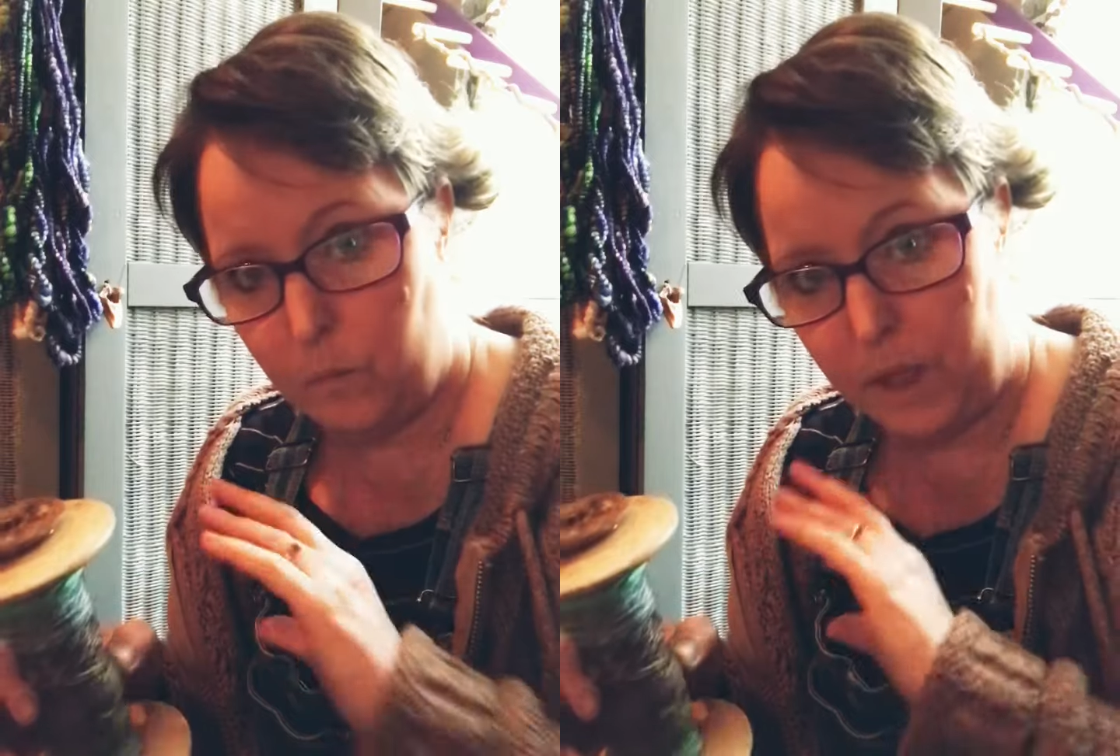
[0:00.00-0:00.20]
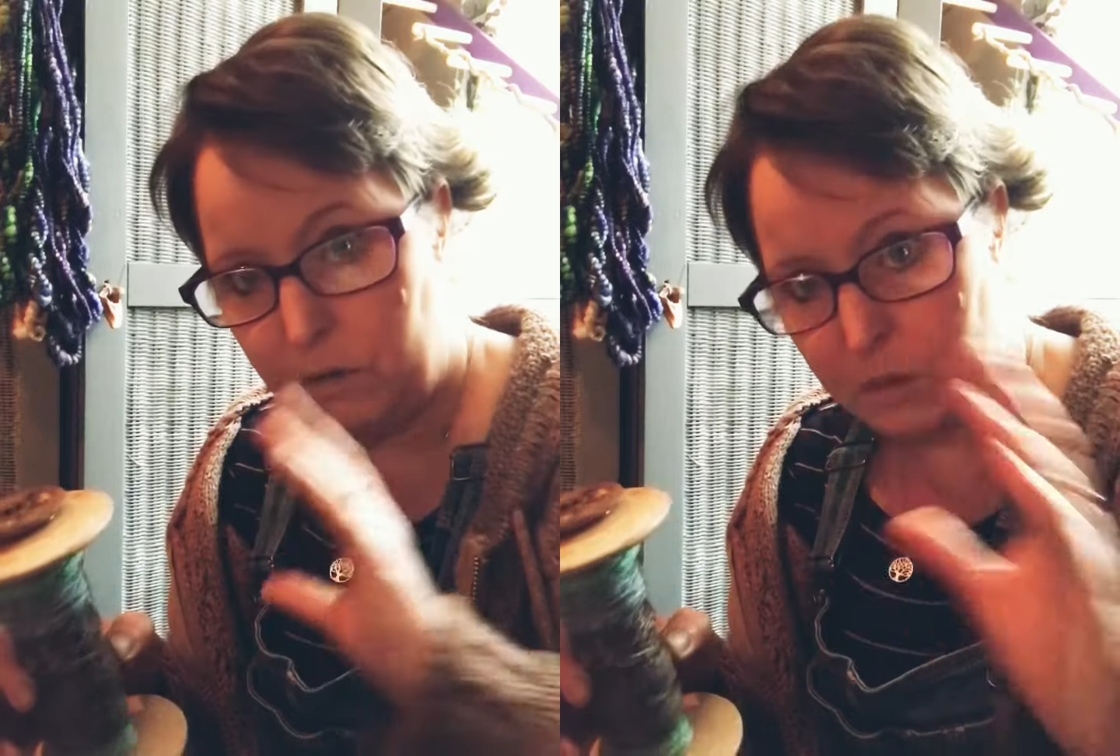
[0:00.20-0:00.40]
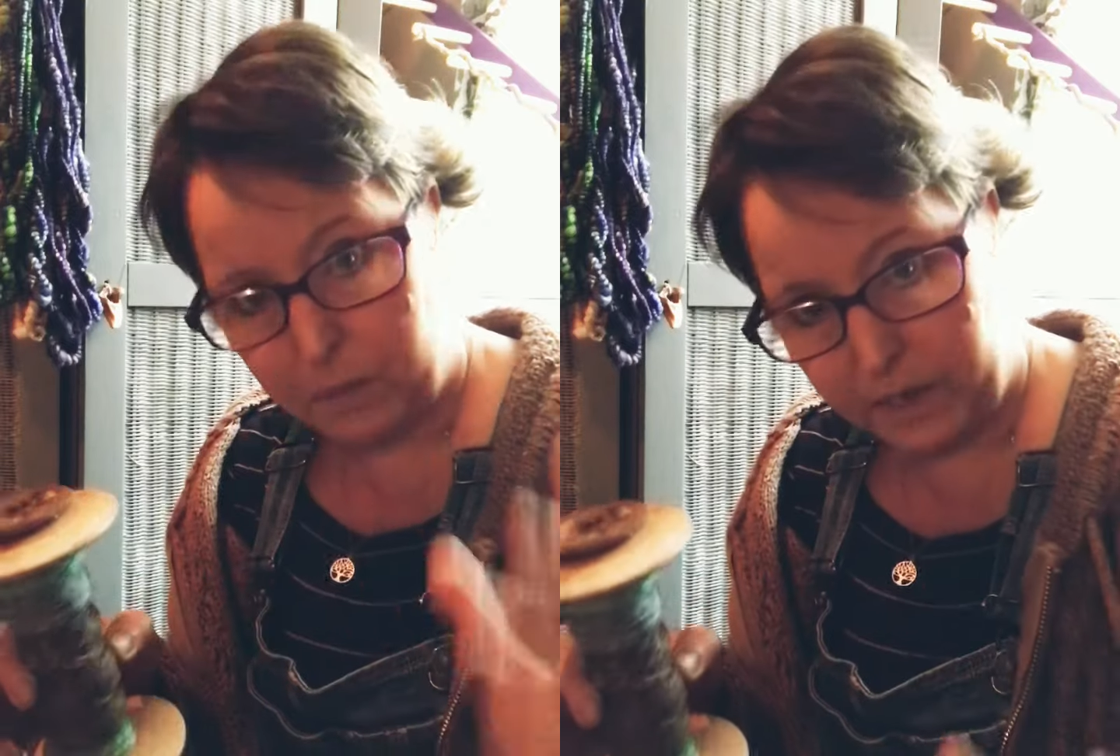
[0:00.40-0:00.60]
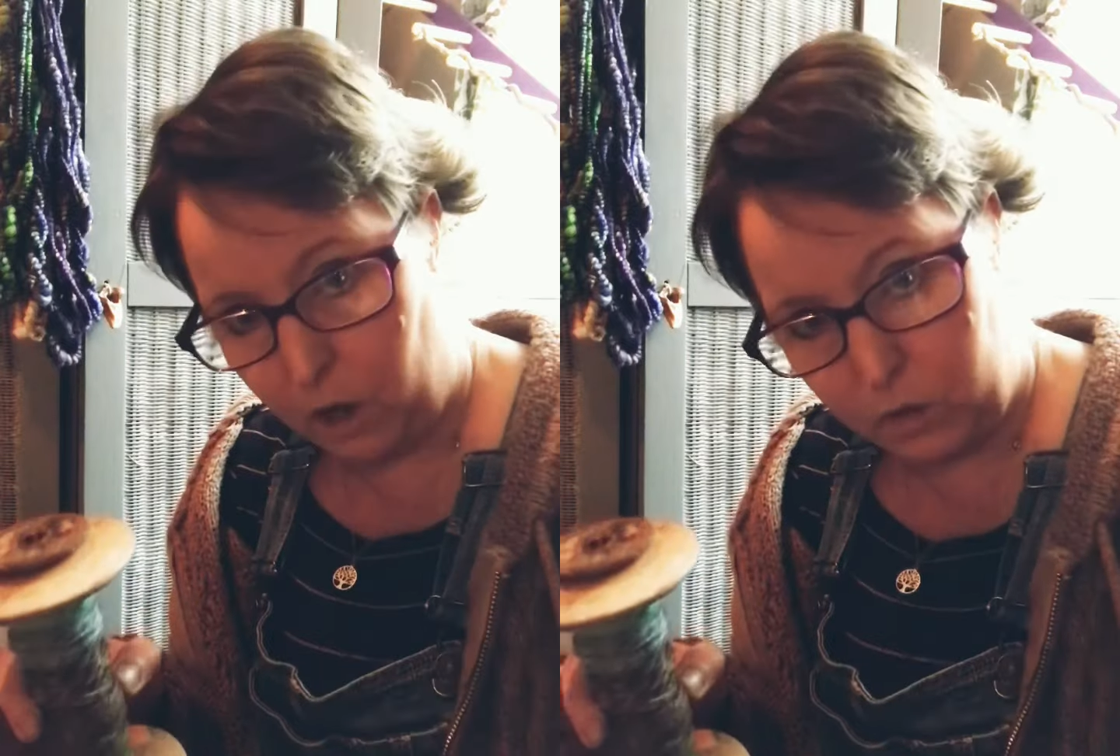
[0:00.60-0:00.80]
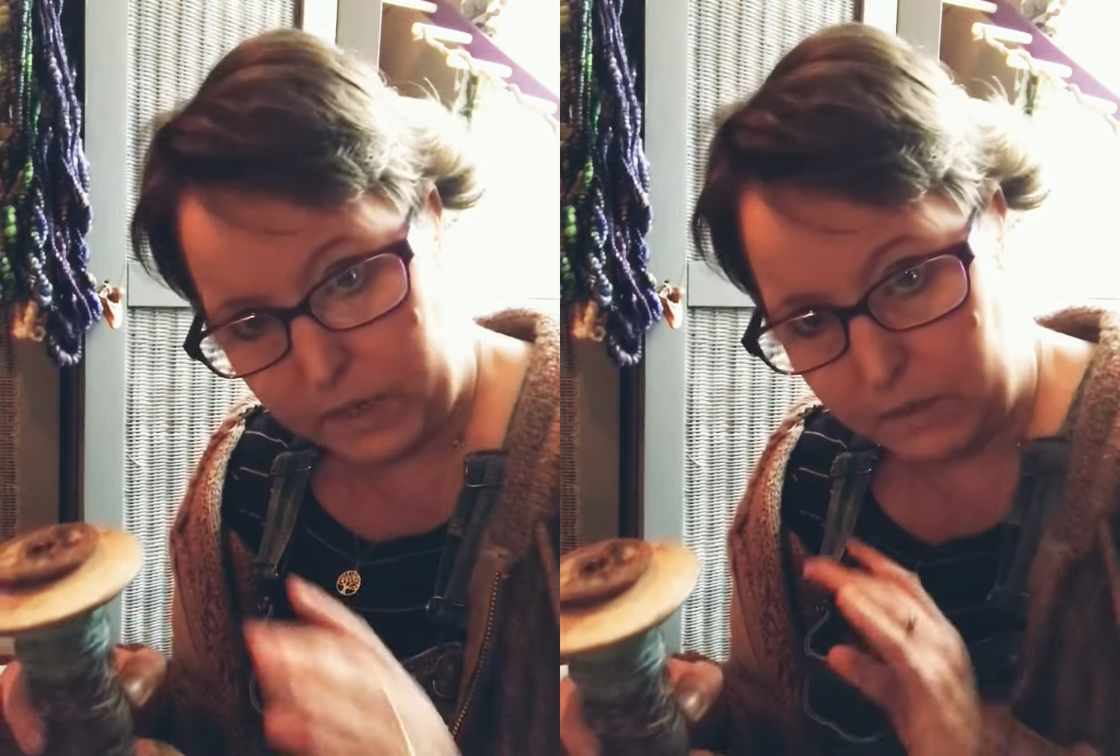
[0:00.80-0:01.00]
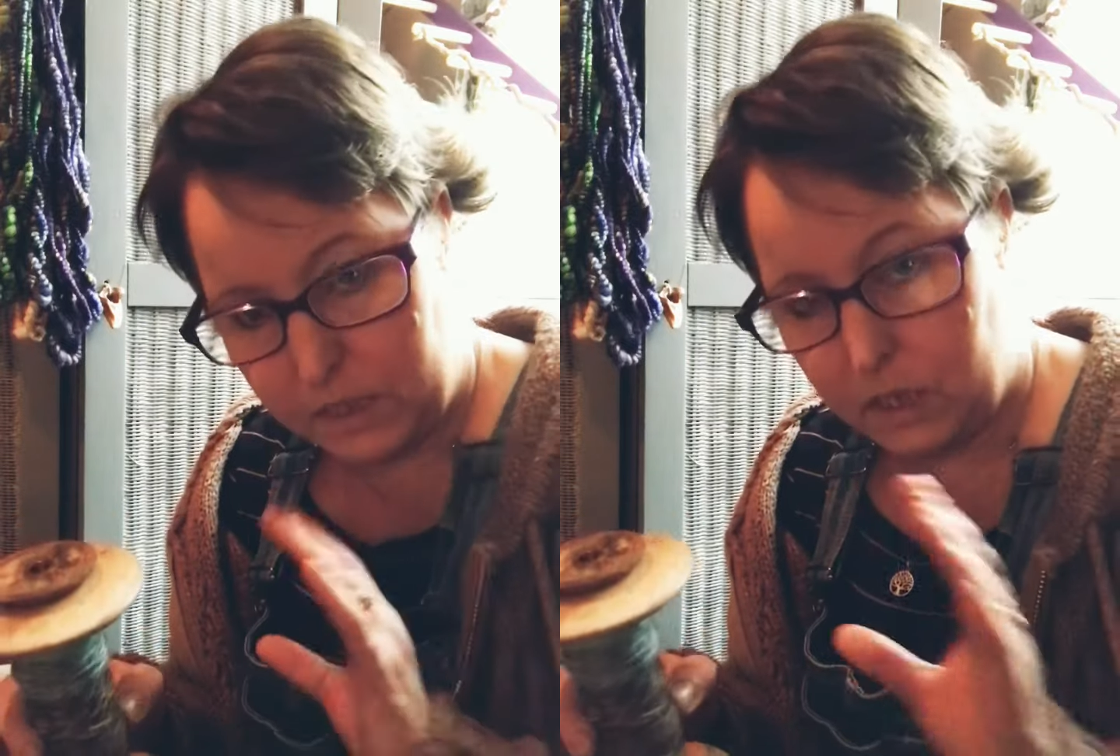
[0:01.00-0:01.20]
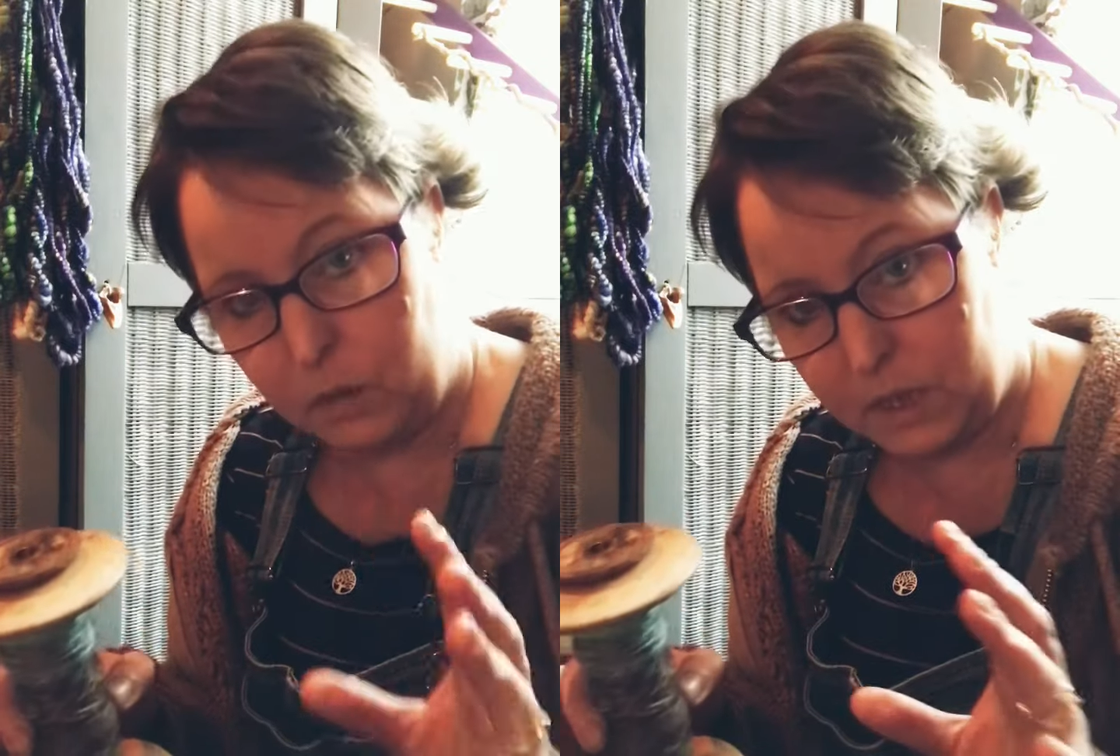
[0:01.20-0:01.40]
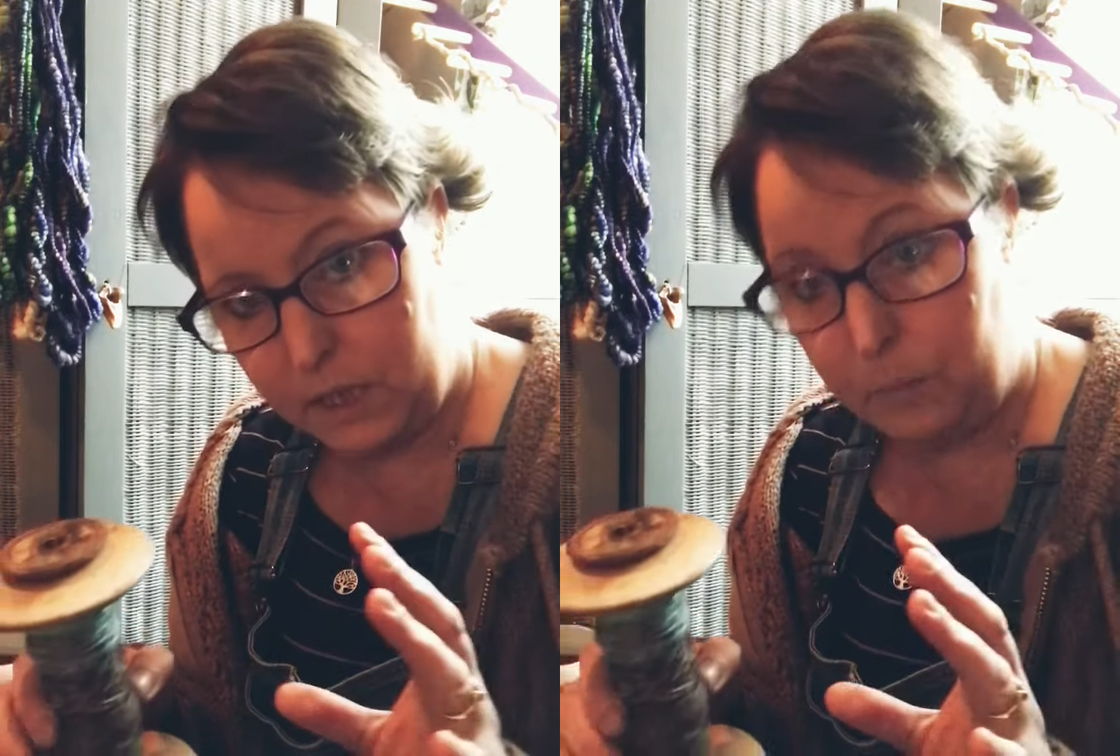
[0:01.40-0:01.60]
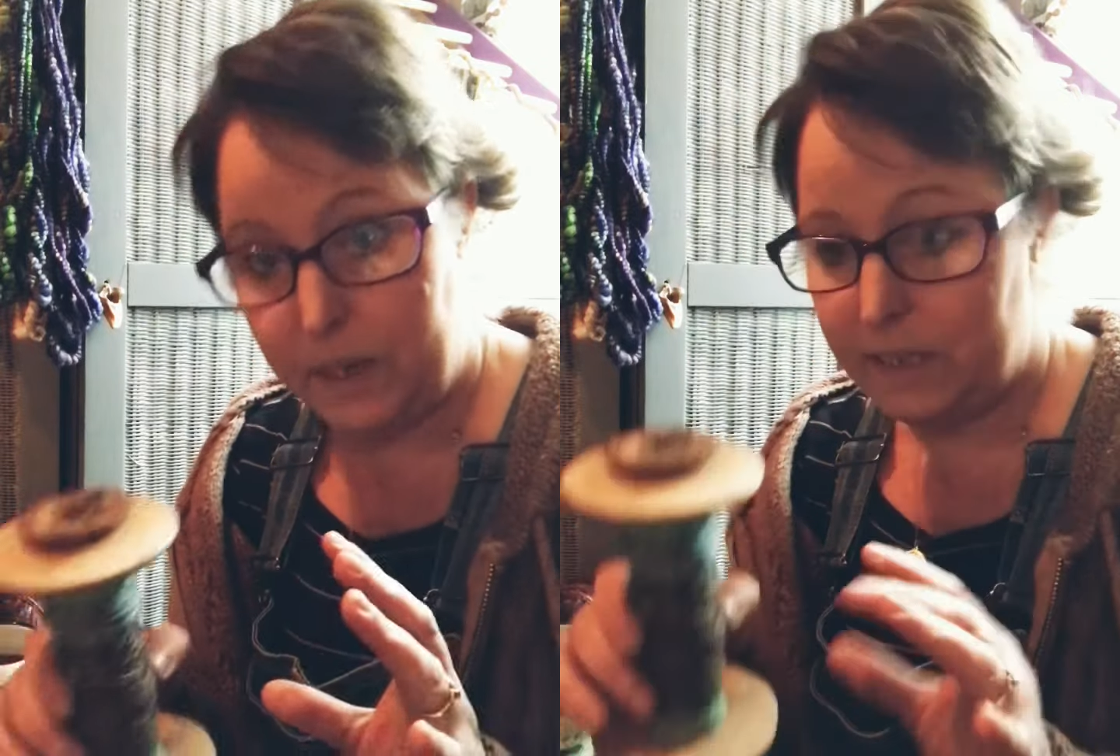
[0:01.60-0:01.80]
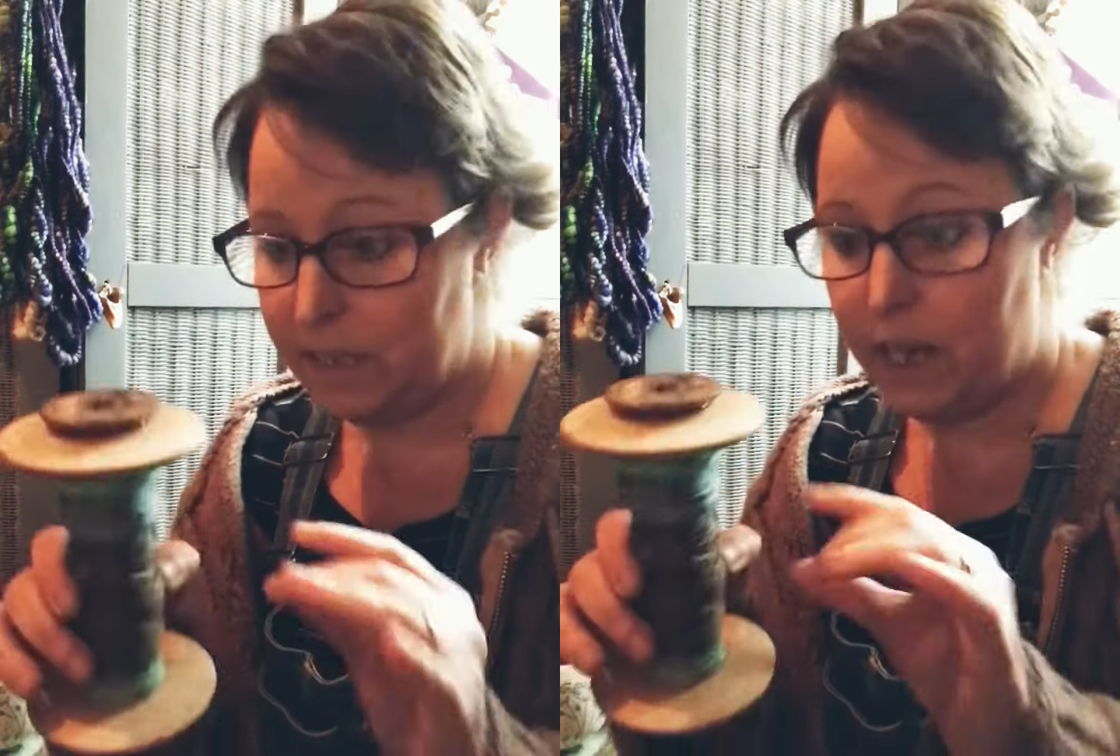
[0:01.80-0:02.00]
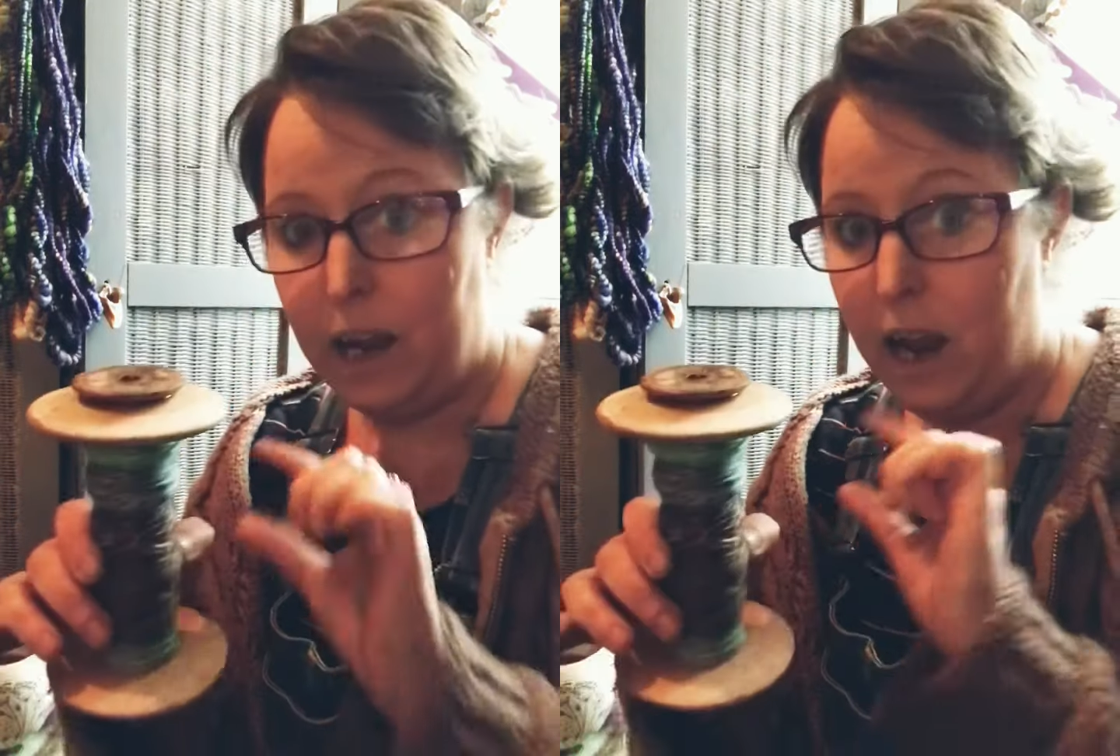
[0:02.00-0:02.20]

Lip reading: without splitting it all down to loads of little bits,